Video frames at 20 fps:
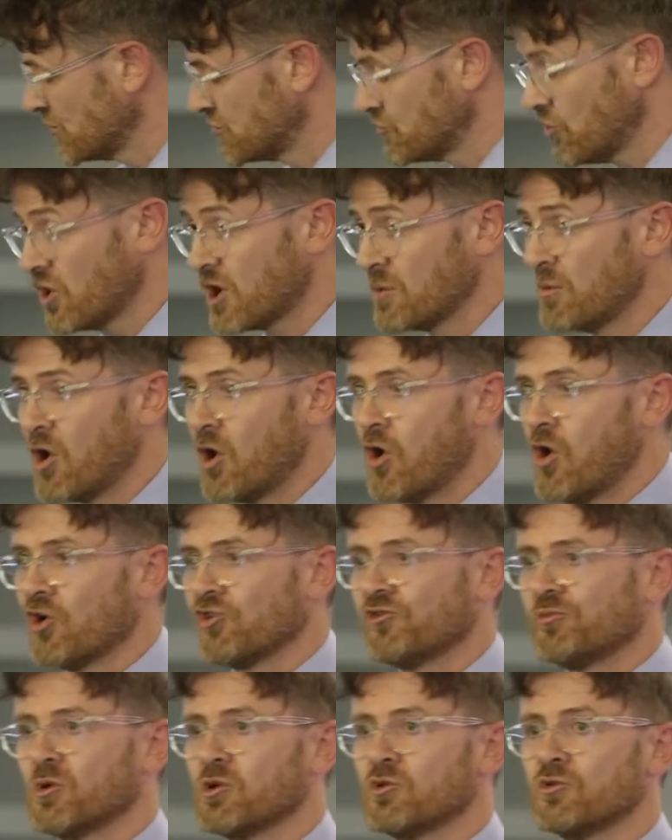we talk about
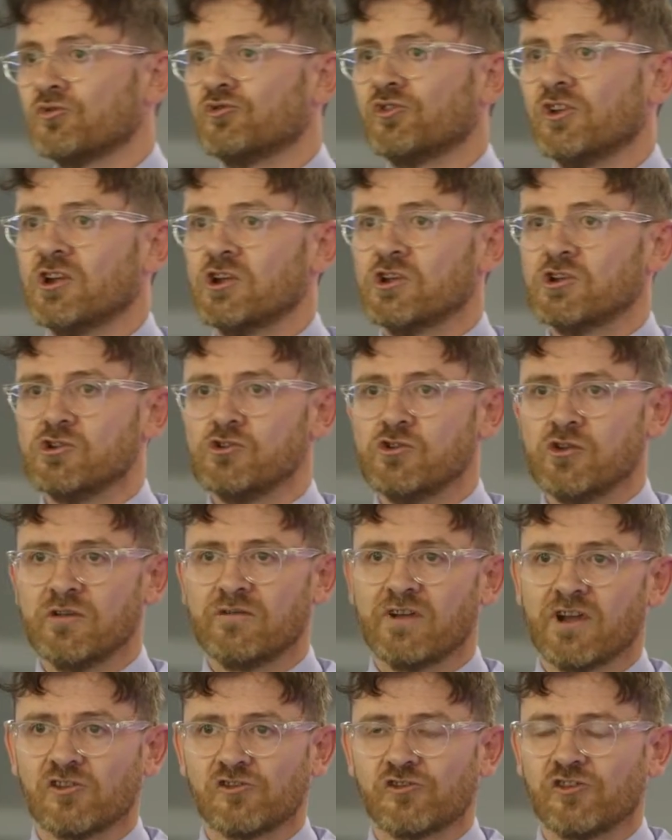hospitals,
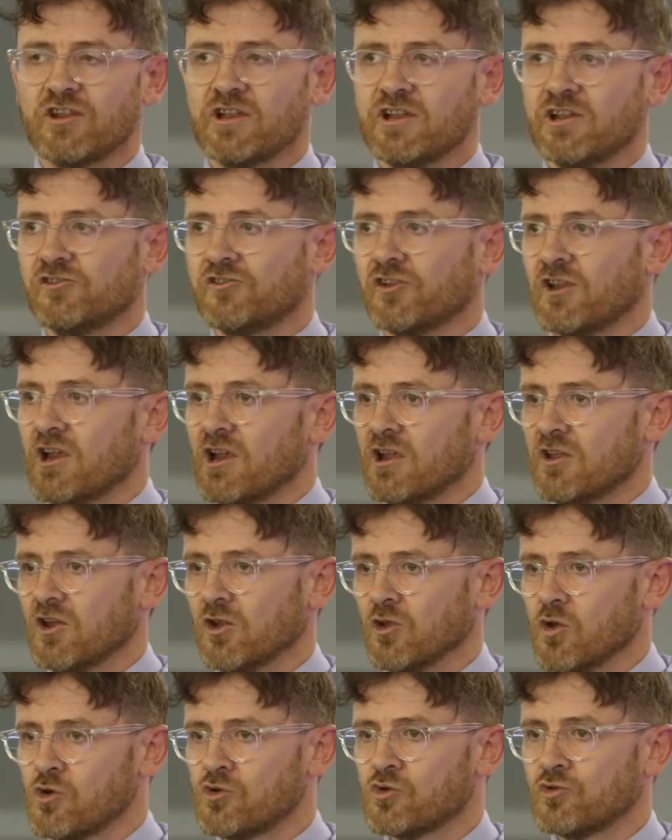universities, the
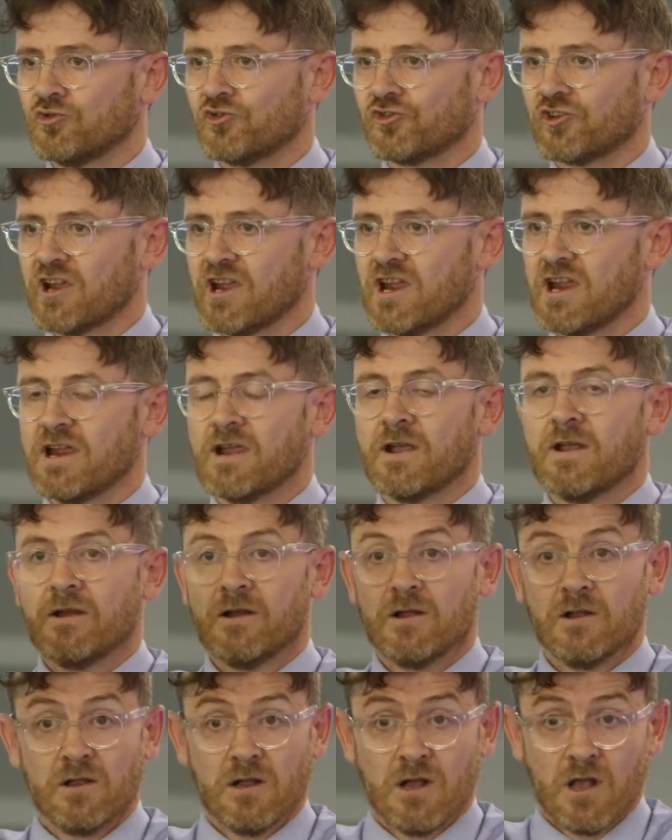local state,
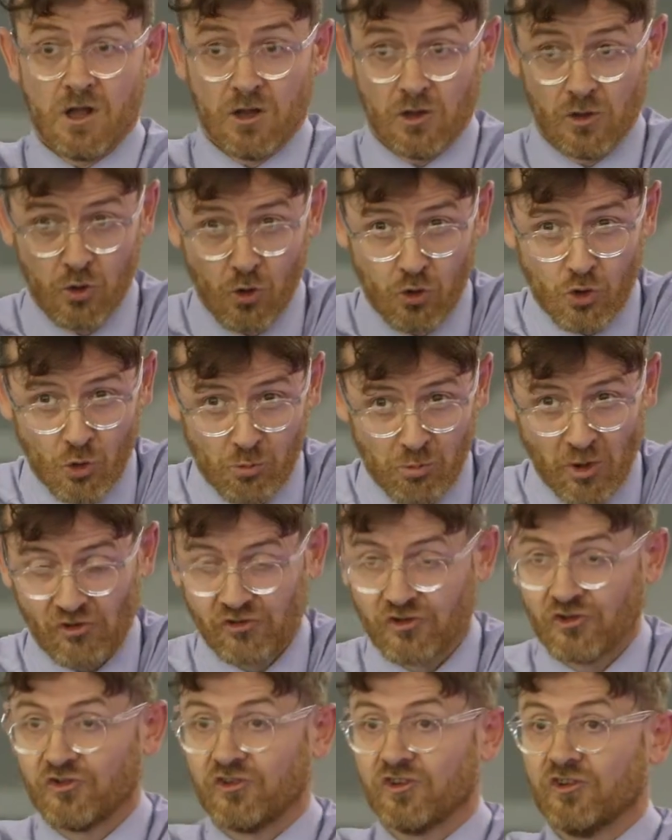local
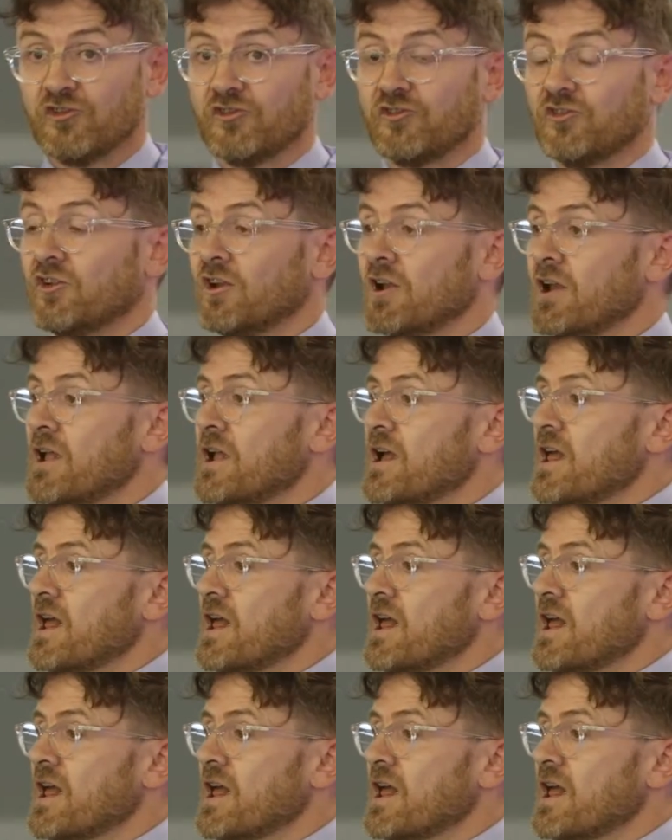businesses,